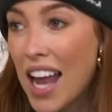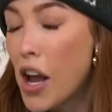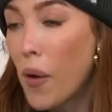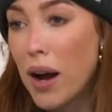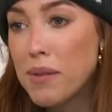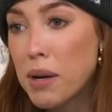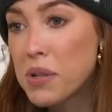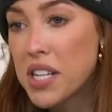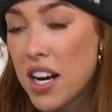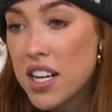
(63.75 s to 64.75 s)
And no, I'm
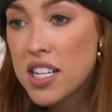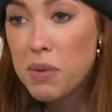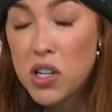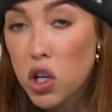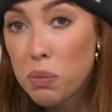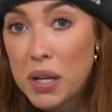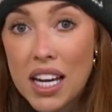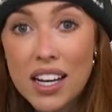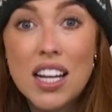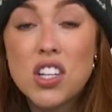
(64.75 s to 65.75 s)
not pretending to be
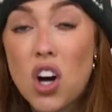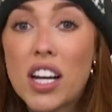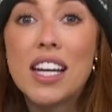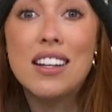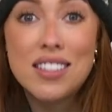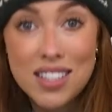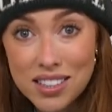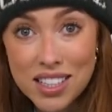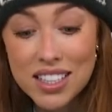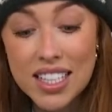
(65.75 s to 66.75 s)
European and talking in
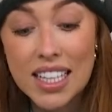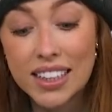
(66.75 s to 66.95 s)
Celsius.